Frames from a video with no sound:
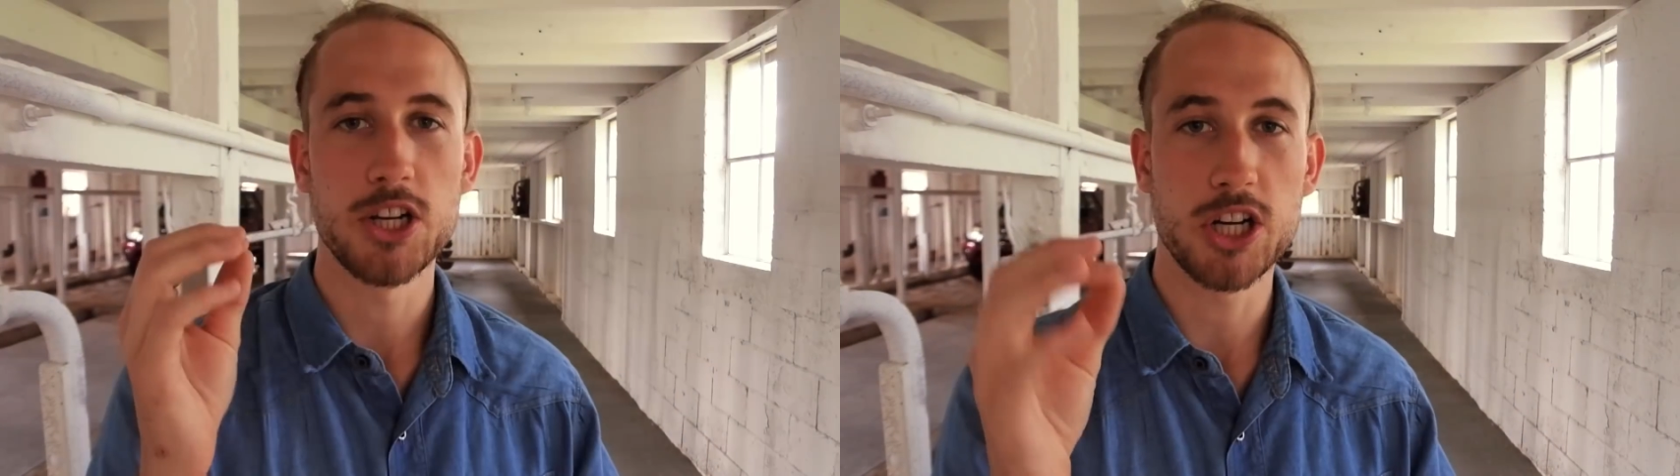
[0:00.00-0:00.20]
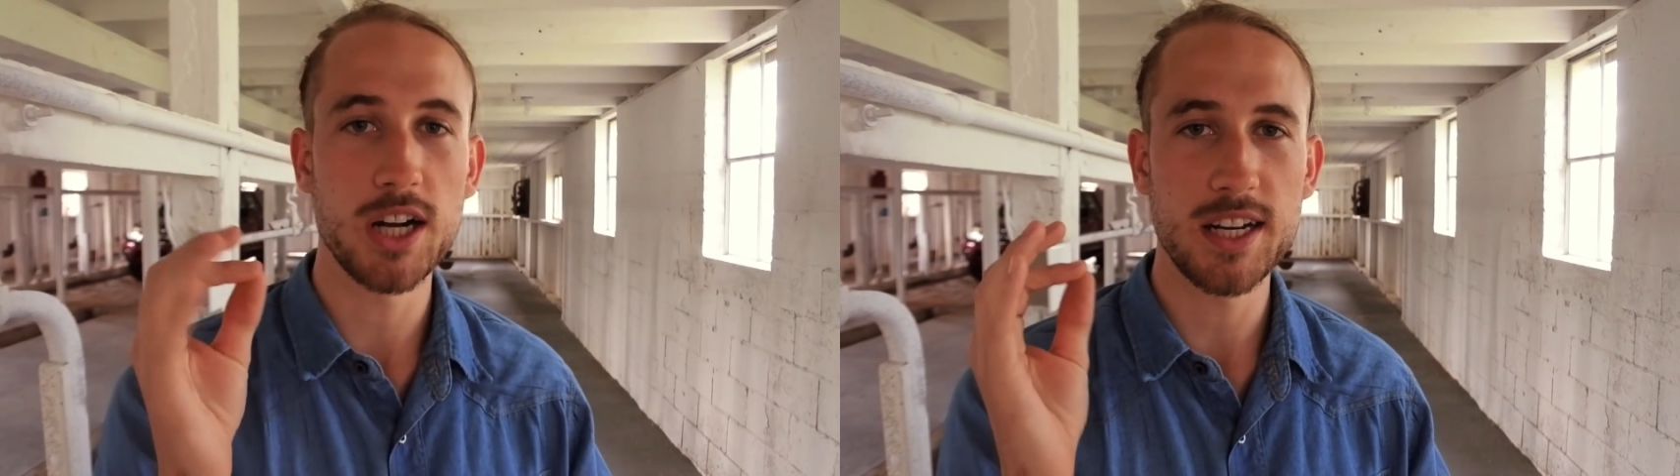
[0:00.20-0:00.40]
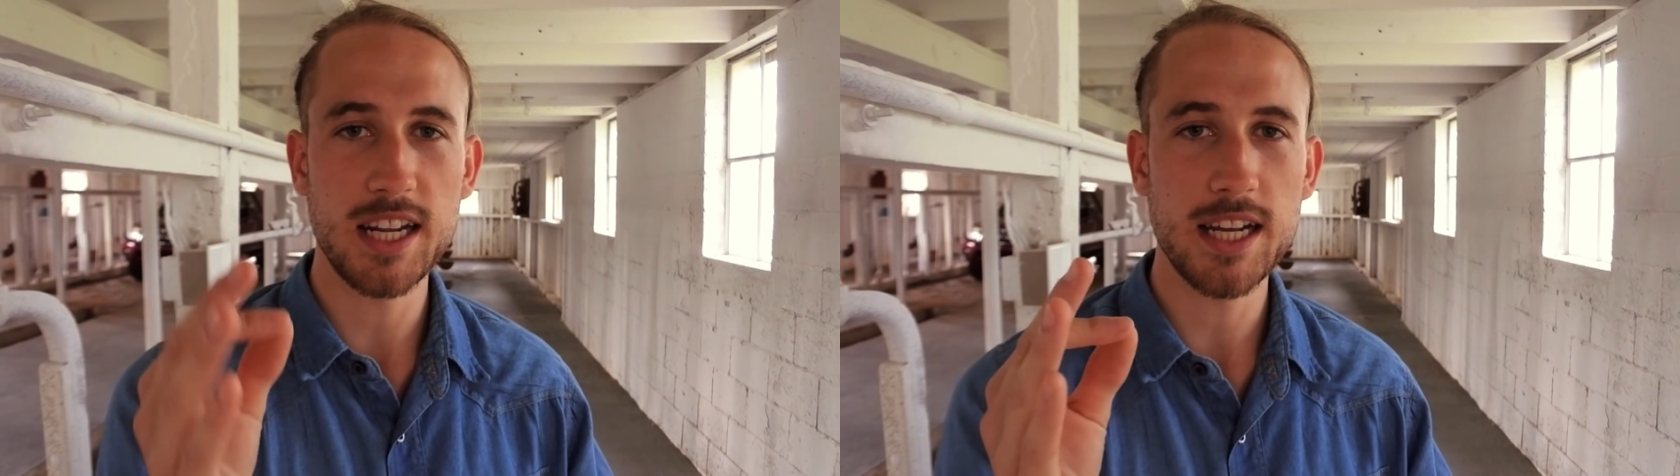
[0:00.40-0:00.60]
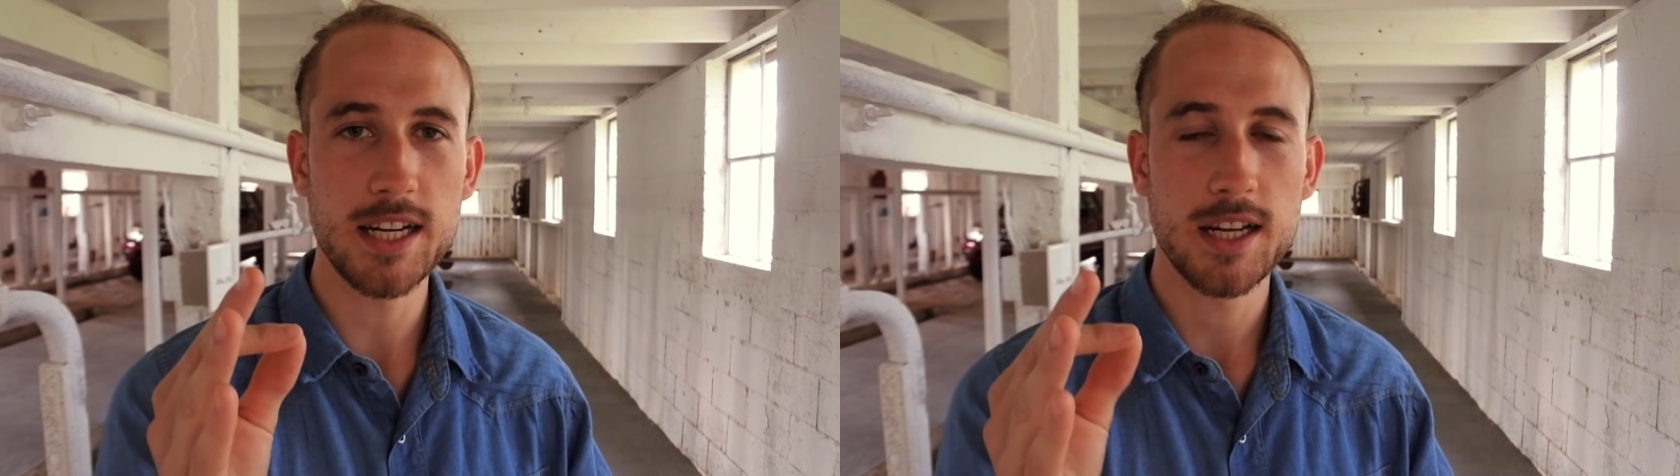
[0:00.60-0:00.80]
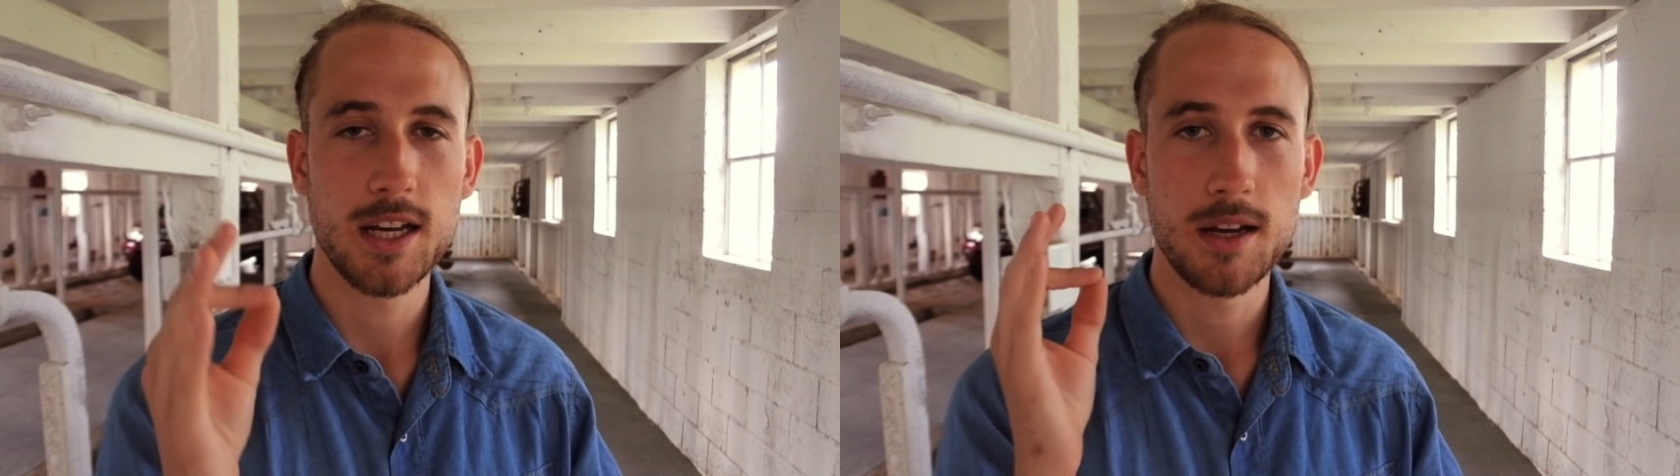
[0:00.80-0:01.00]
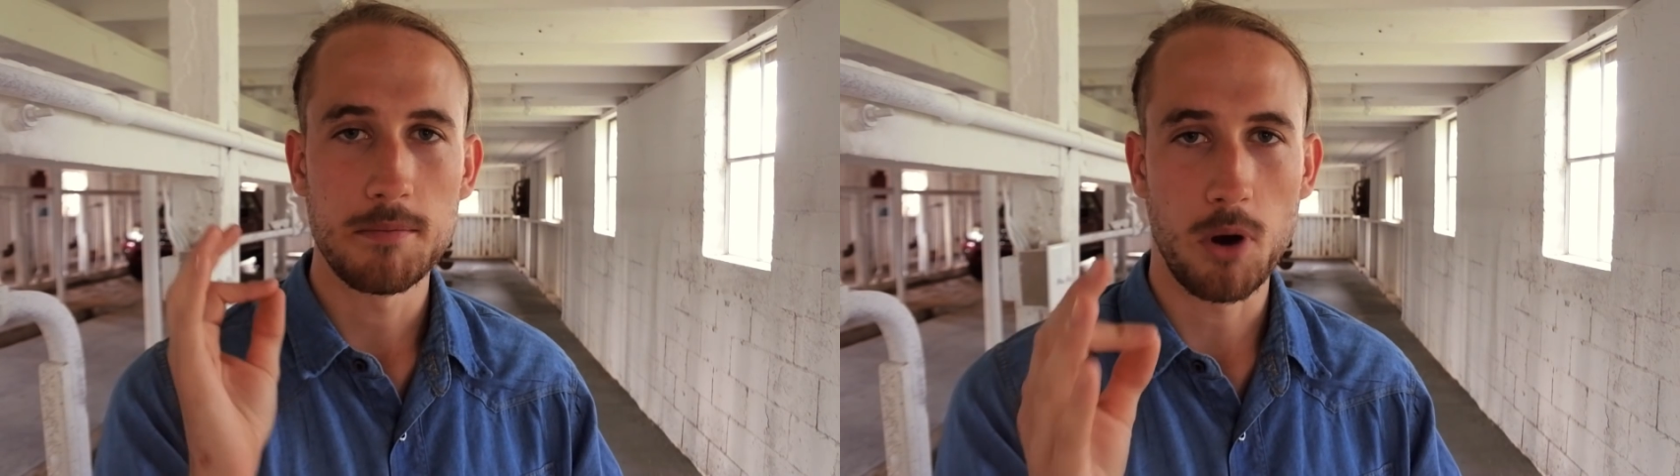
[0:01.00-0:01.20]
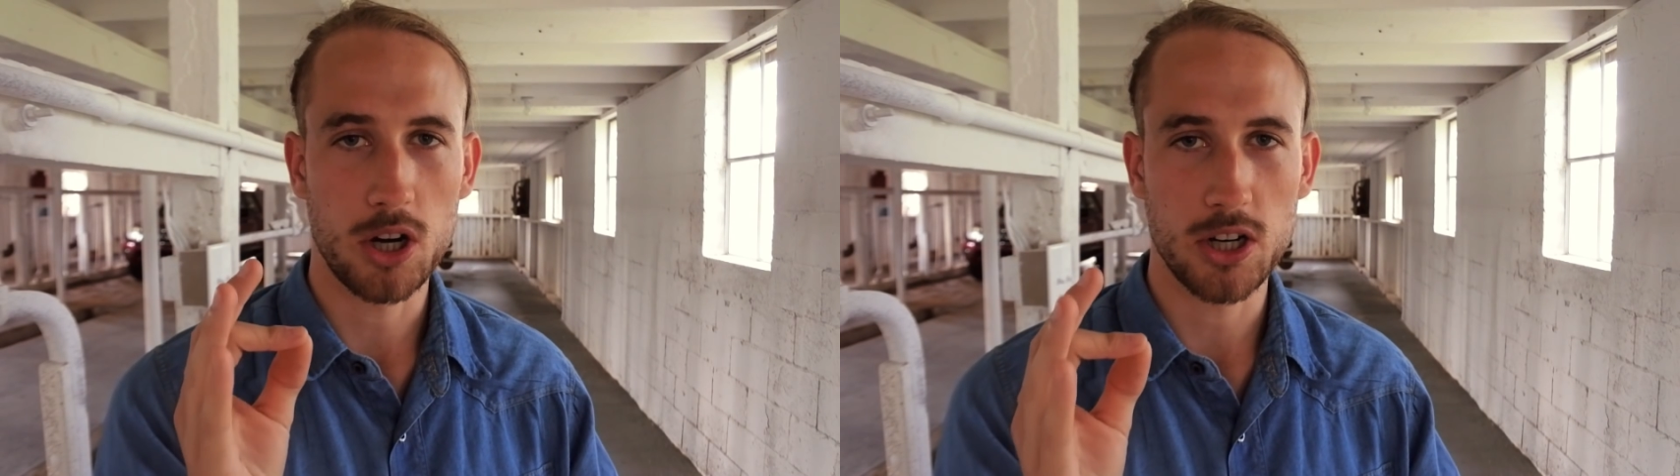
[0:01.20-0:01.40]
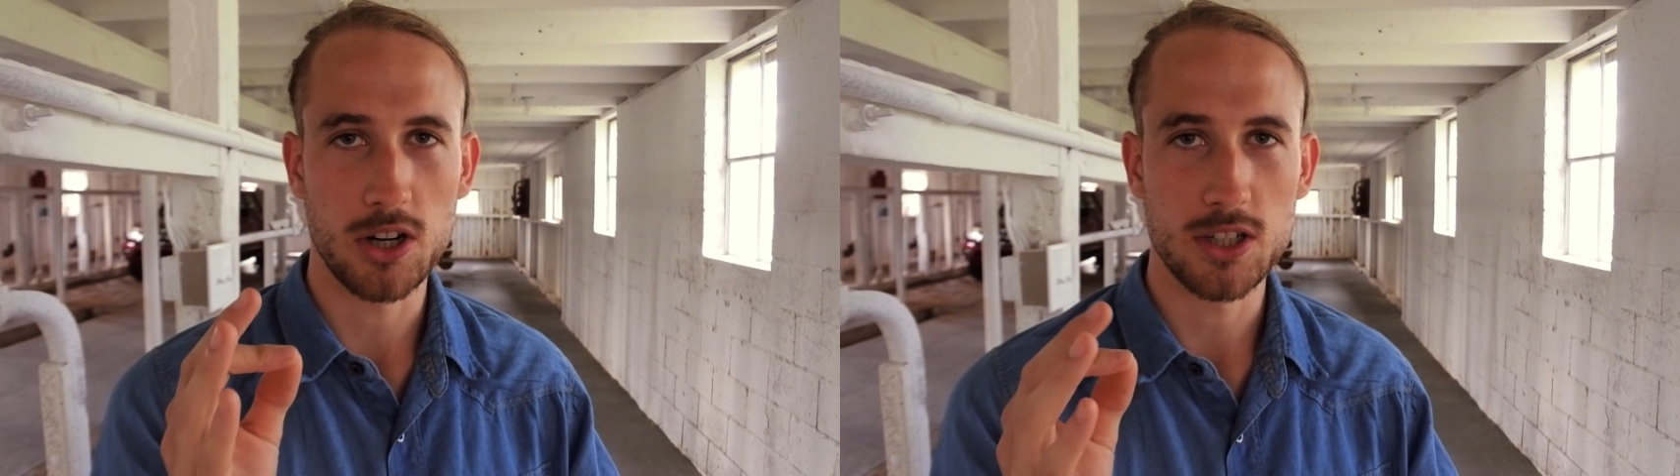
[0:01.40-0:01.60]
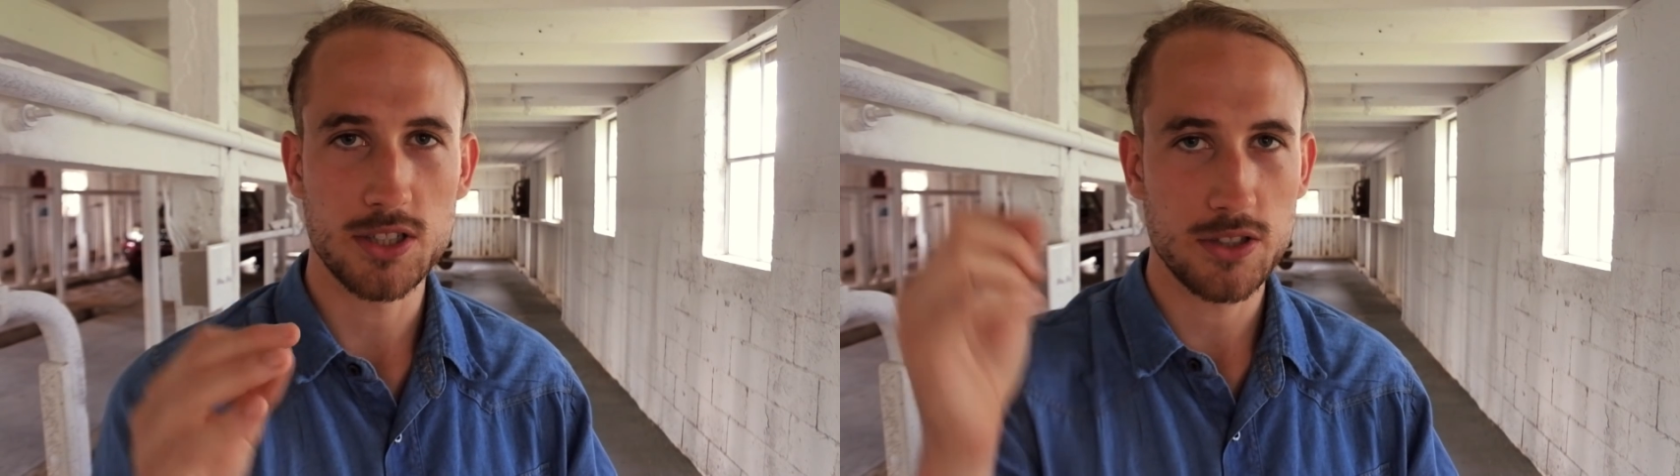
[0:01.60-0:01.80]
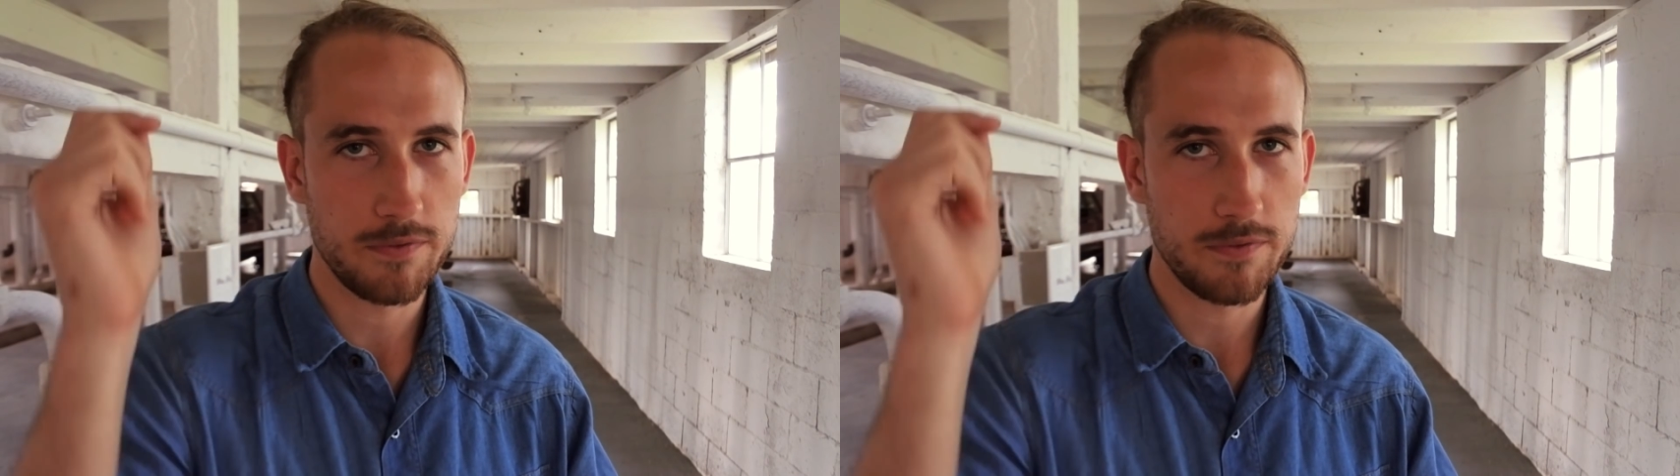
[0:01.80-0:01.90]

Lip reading: You're gonna need markers.